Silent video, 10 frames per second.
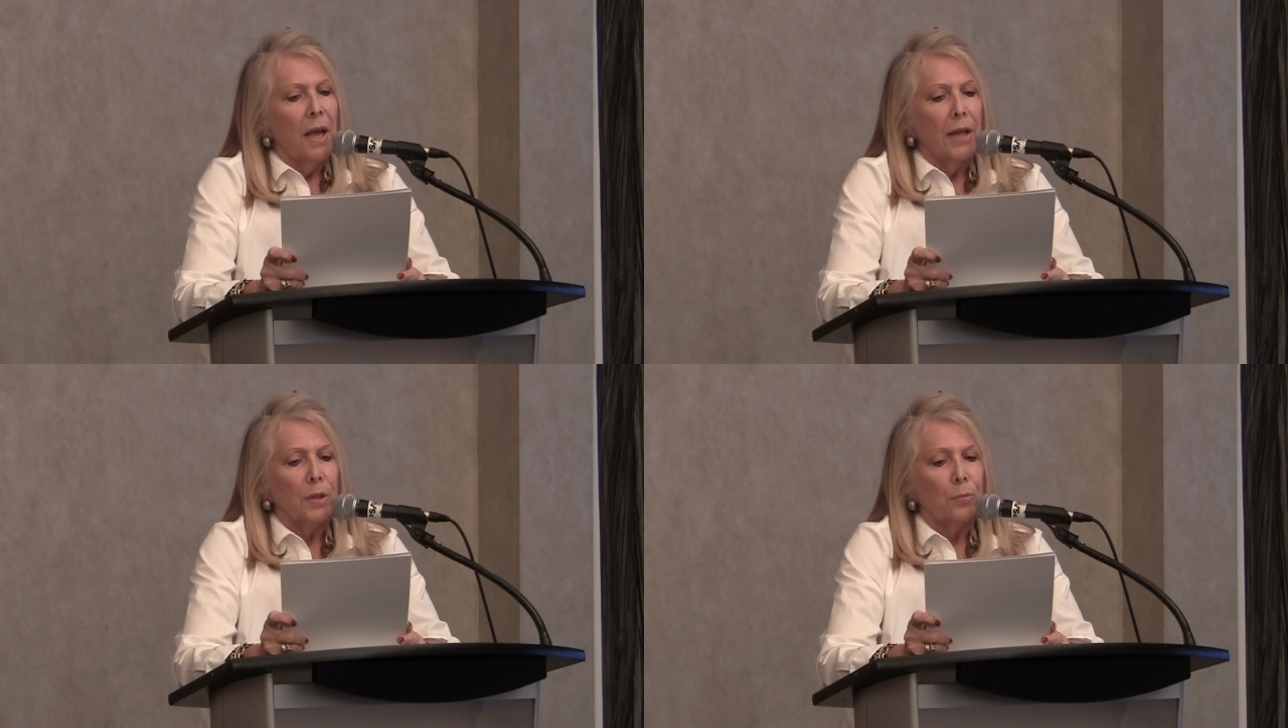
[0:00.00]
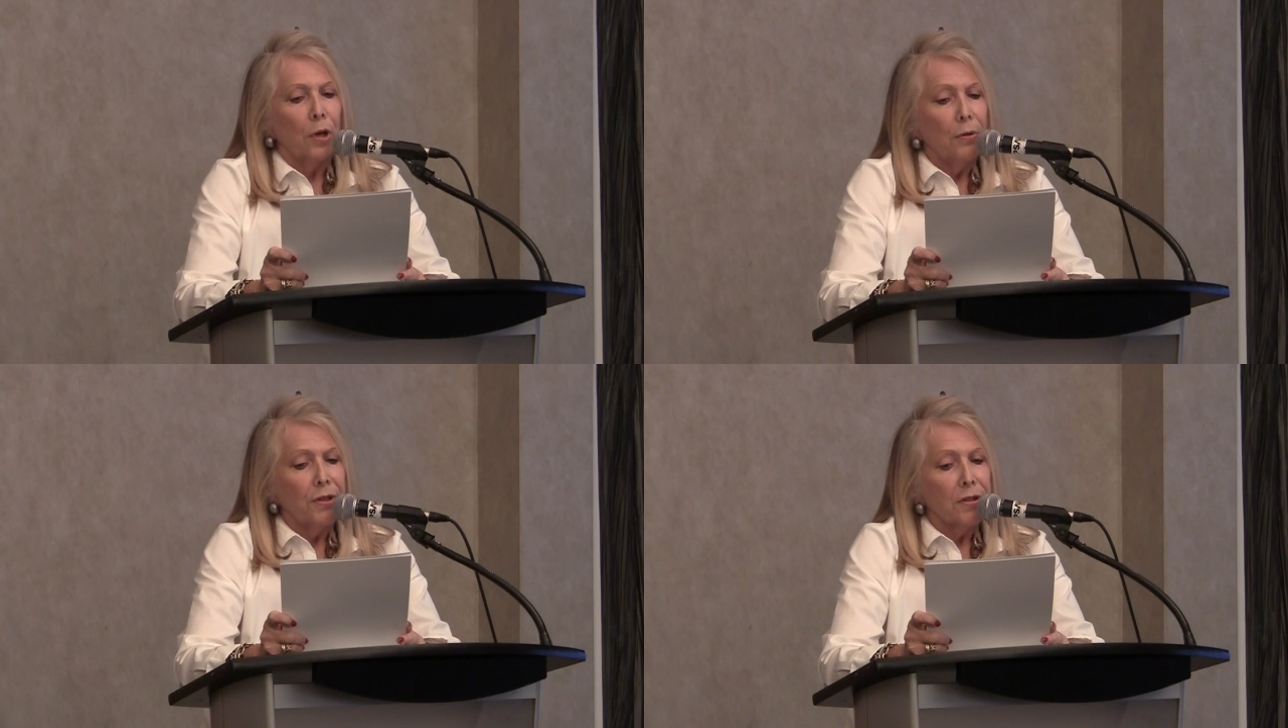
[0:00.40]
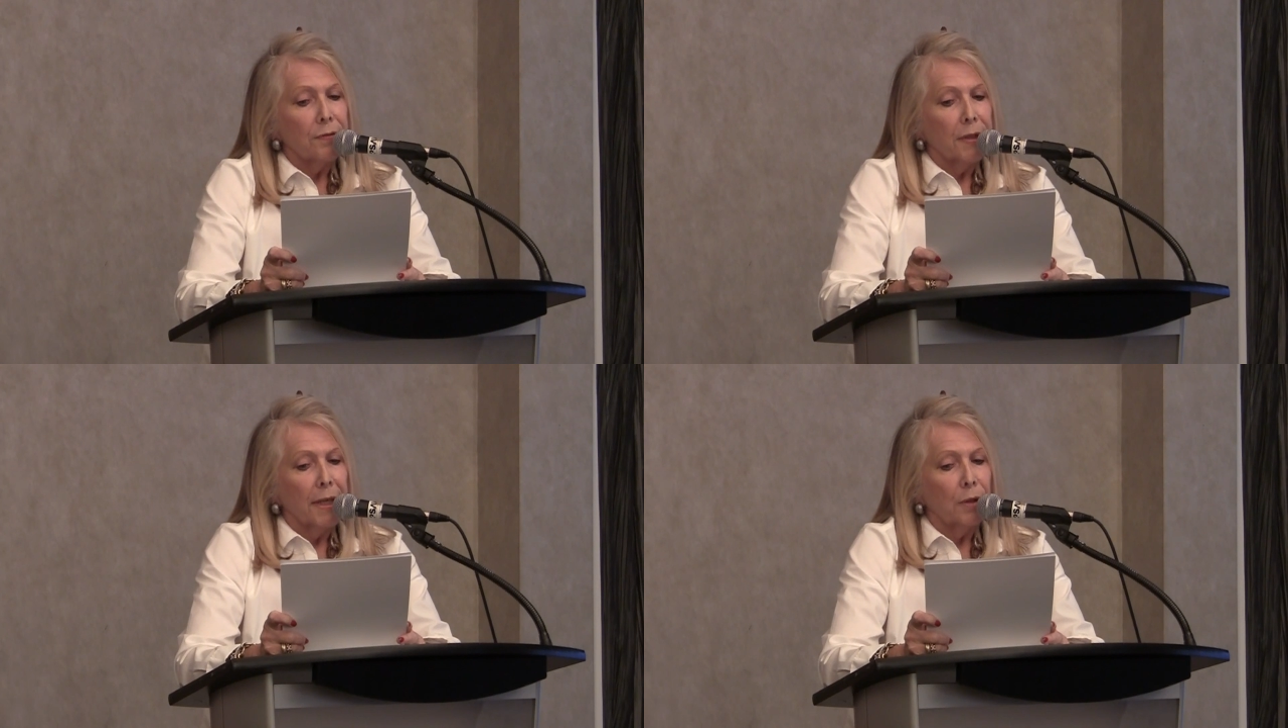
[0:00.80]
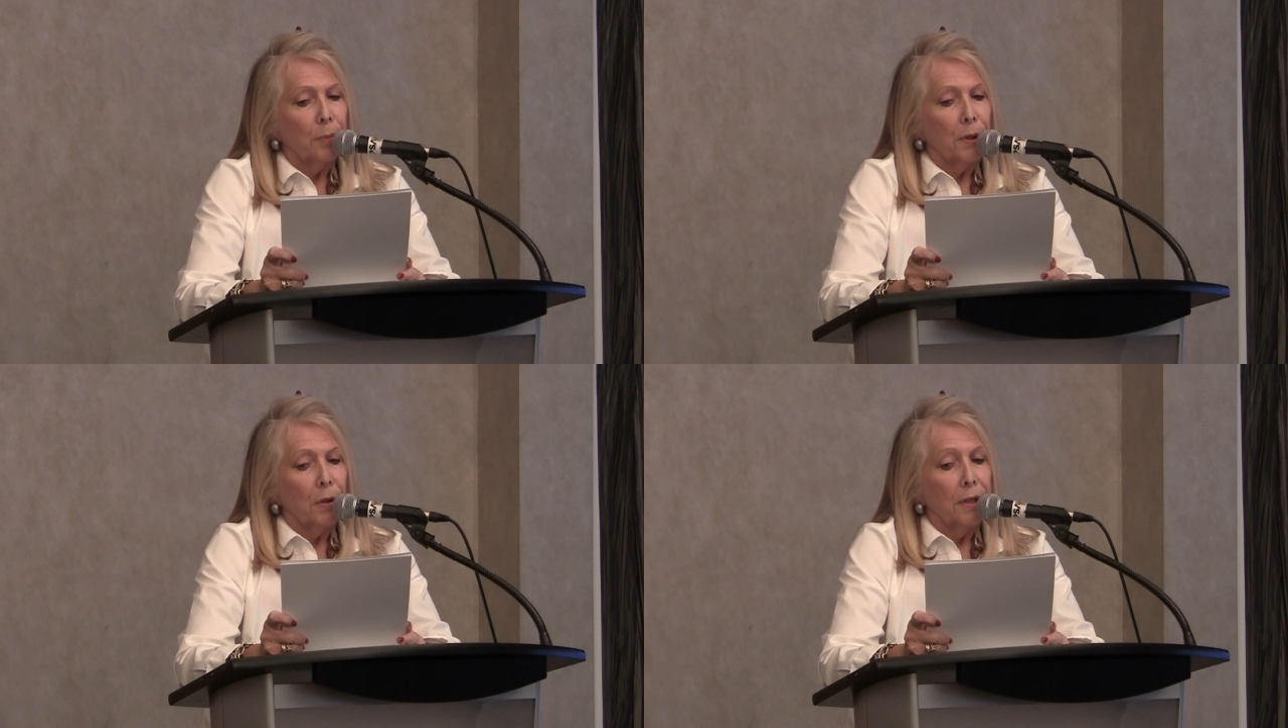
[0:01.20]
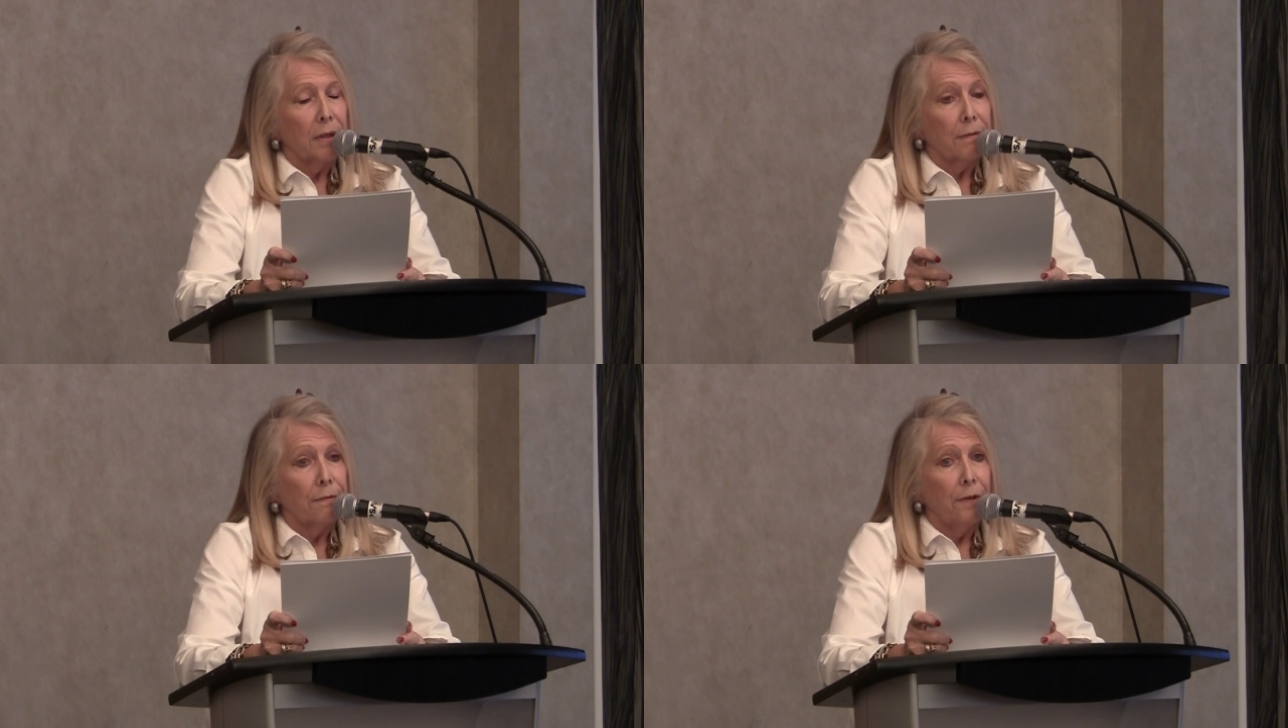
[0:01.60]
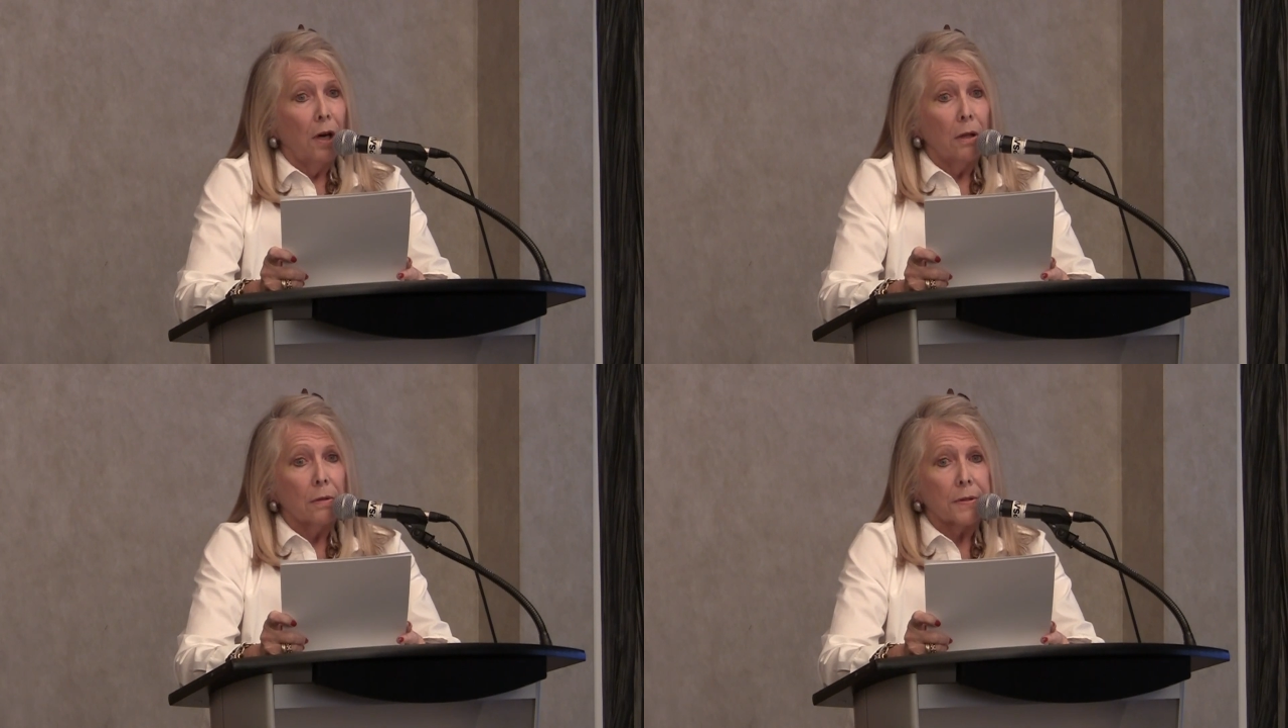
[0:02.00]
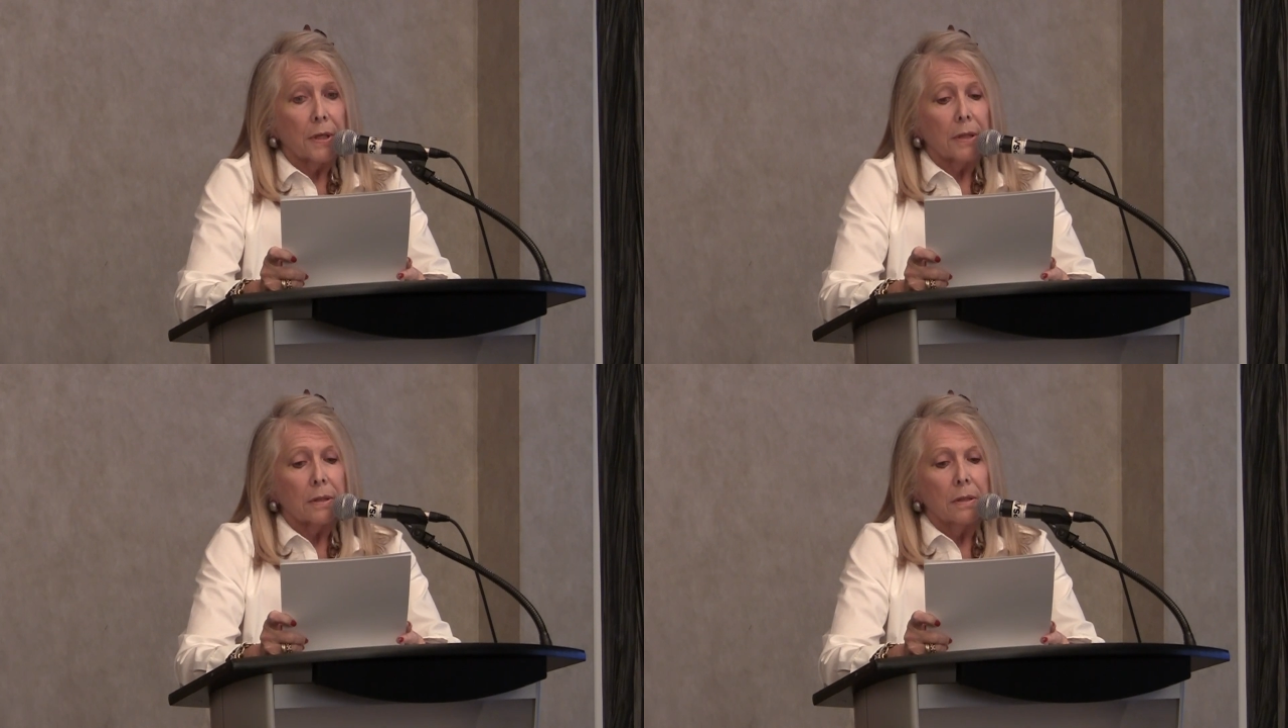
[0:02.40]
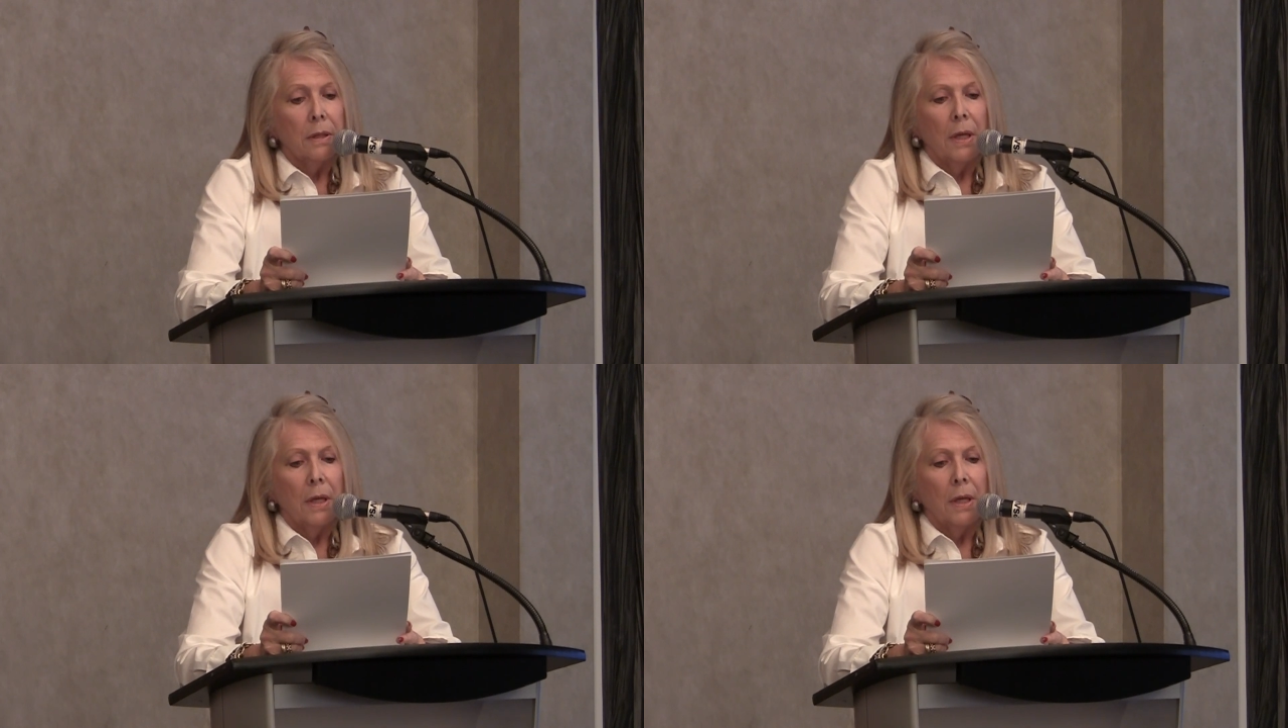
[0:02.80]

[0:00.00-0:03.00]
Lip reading: and the process of accountability that follows it